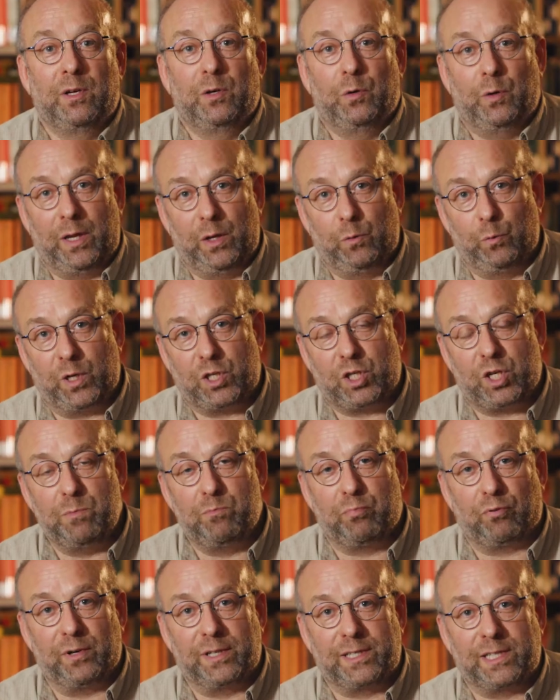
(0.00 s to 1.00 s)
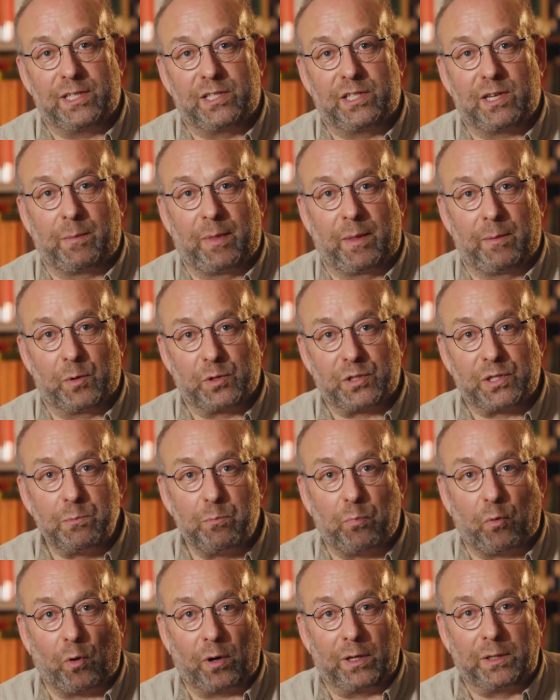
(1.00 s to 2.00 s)
in which he printed some of the most
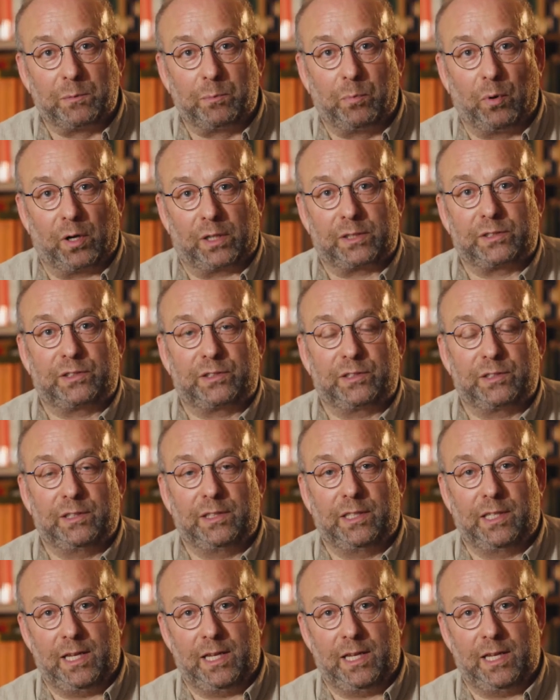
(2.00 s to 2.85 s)
important books